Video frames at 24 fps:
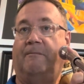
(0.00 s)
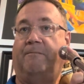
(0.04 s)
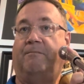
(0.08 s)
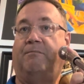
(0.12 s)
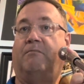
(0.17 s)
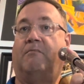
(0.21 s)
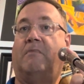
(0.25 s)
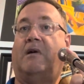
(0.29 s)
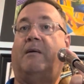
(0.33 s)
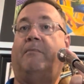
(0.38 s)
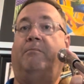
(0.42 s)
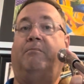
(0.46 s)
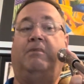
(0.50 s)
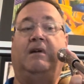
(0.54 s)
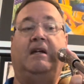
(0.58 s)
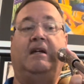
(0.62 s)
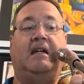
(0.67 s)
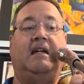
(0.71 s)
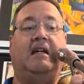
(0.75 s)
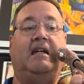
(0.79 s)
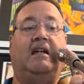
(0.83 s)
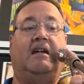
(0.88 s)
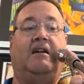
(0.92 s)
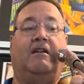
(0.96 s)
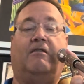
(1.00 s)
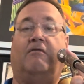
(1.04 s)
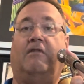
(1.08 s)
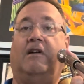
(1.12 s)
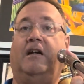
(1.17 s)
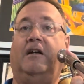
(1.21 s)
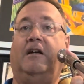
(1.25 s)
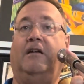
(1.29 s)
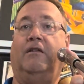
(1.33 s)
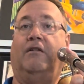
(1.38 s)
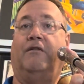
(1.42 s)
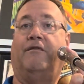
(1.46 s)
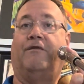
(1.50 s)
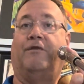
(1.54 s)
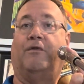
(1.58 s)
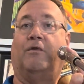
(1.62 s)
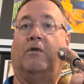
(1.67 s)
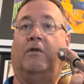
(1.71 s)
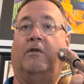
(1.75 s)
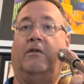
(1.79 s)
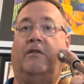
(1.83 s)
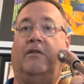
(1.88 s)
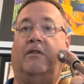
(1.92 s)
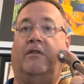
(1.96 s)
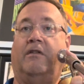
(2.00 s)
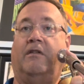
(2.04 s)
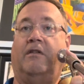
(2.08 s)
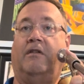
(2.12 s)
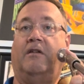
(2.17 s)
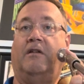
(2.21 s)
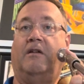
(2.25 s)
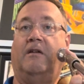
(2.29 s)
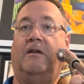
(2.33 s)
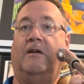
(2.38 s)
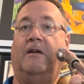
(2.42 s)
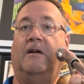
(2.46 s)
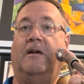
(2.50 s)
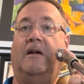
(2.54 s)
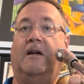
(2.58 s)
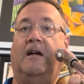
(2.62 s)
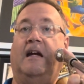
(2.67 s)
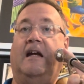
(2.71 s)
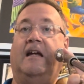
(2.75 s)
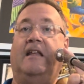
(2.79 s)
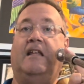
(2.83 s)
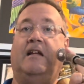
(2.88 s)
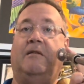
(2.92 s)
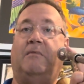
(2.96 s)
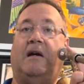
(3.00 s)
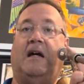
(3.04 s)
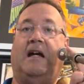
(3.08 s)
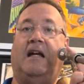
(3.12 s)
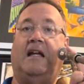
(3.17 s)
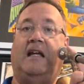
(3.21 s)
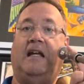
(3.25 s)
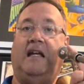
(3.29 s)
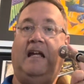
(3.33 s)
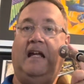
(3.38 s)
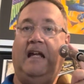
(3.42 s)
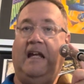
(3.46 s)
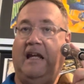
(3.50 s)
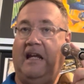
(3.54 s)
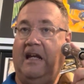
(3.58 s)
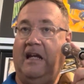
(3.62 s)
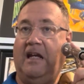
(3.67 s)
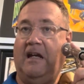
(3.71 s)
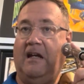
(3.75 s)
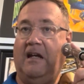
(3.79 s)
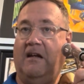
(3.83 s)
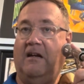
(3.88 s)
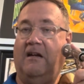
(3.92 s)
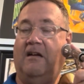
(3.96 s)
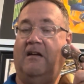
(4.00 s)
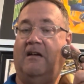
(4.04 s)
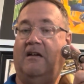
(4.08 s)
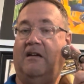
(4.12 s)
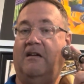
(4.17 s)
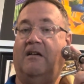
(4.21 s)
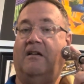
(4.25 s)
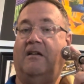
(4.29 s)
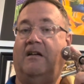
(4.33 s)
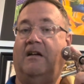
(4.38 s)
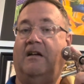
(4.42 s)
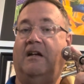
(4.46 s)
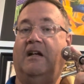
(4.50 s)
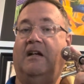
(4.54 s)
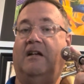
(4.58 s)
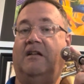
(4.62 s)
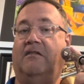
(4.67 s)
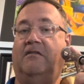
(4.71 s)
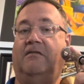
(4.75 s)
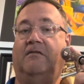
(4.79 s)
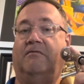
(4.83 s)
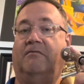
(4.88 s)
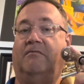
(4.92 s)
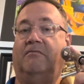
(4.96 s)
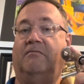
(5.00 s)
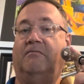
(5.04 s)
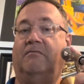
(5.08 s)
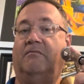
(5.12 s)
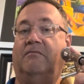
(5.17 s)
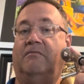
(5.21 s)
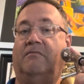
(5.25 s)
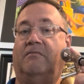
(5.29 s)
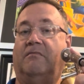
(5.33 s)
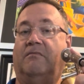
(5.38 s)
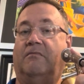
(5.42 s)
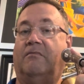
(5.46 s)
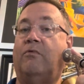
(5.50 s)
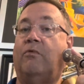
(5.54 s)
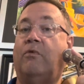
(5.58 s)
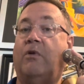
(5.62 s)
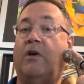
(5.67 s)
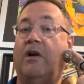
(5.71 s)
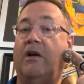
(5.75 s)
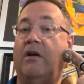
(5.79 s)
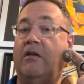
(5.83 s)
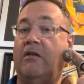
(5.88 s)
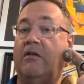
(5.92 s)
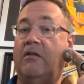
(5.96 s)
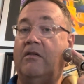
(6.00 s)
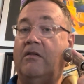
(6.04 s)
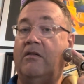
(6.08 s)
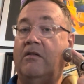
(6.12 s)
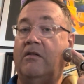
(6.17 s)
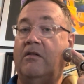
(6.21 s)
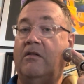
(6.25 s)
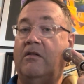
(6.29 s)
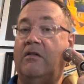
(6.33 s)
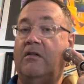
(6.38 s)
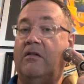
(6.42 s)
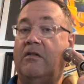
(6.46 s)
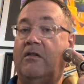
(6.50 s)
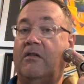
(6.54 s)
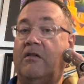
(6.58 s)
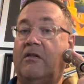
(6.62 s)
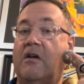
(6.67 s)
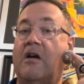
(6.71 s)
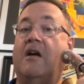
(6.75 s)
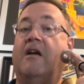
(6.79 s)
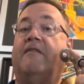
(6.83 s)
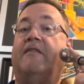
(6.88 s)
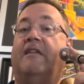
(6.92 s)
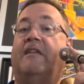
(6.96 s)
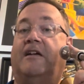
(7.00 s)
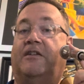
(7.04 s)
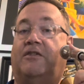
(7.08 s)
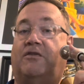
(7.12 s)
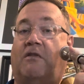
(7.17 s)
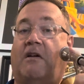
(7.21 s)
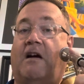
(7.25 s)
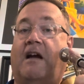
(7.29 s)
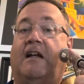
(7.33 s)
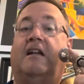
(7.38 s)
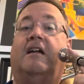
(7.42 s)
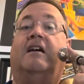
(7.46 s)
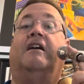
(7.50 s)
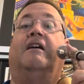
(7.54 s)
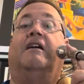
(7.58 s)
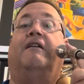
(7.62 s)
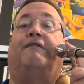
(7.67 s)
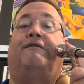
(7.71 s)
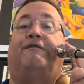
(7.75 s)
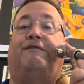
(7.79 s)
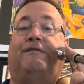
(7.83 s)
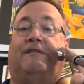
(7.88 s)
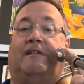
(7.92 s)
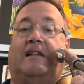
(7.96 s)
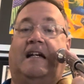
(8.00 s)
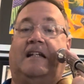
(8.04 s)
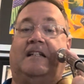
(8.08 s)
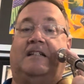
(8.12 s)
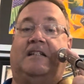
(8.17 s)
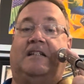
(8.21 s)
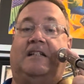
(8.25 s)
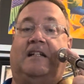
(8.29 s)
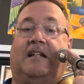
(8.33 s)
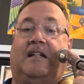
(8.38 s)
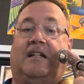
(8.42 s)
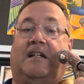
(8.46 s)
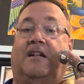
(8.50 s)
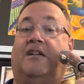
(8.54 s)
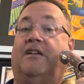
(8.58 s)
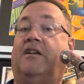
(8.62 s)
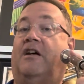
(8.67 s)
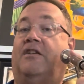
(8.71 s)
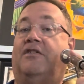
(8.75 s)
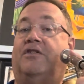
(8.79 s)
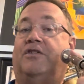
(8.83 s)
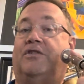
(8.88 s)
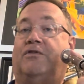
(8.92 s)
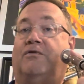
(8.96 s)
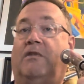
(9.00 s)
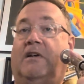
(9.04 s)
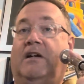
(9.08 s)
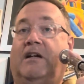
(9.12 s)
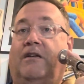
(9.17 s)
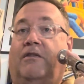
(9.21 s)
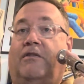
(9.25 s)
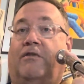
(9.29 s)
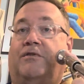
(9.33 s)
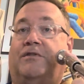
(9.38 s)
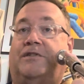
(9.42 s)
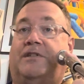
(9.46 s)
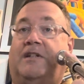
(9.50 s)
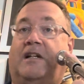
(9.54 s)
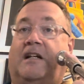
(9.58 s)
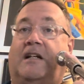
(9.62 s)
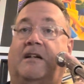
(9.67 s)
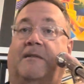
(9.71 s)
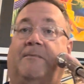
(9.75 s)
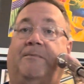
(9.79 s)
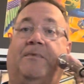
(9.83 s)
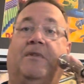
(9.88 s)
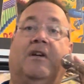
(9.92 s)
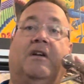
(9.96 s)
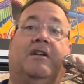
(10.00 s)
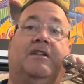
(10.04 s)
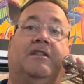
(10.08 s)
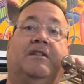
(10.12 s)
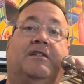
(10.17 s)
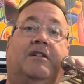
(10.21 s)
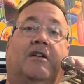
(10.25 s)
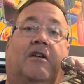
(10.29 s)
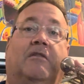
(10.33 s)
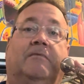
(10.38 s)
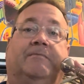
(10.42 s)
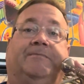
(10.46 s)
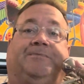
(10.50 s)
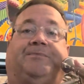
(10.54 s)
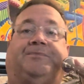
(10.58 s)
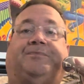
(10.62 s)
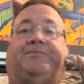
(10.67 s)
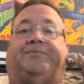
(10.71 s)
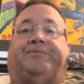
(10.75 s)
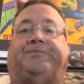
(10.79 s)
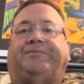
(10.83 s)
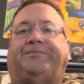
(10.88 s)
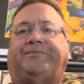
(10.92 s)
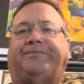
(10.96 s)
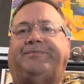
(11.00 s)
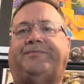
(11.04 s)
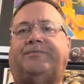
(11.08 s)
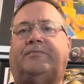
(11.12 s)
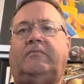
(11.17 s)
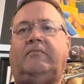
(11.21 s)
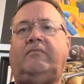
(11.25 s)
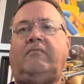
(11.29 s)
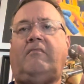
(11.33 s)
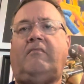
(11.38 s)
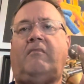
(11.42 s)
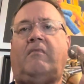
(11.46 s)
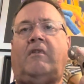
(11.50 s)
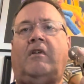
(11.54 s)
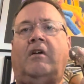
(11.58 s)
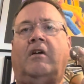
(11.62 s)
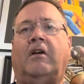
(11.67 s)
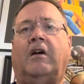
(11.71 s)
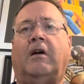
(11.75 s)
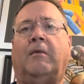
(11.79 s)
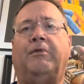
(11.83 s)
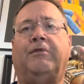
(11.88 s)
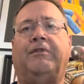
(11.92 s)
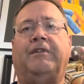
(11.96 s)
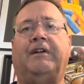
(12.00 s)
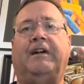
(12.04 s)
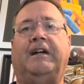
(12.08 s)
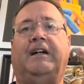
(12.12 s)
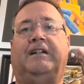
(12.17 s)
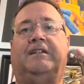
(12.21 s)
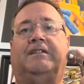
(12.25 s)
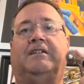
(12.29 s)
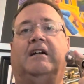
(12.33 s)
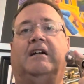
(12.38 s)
my B in a regular fourth, and then my E in where? That's right, flat second, not just regular old second. So, a couple things.